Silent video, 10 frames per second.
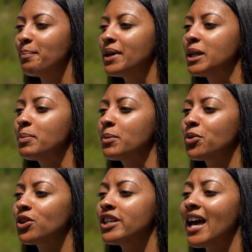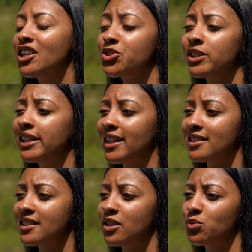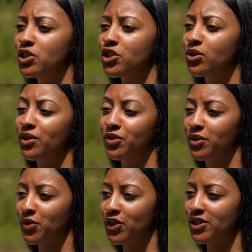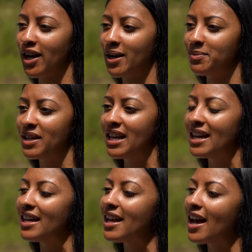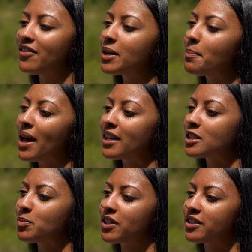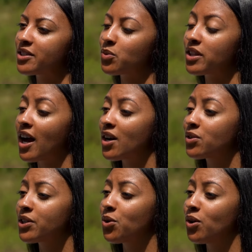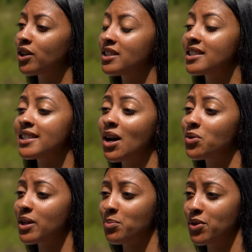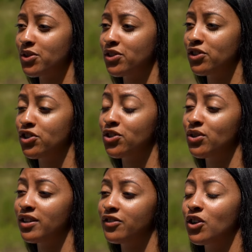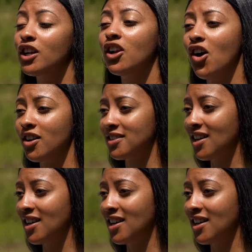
Many people are naturally hesitant when shooting for the first time, and having a bad experience with high recoil can sour that person to shooting for a long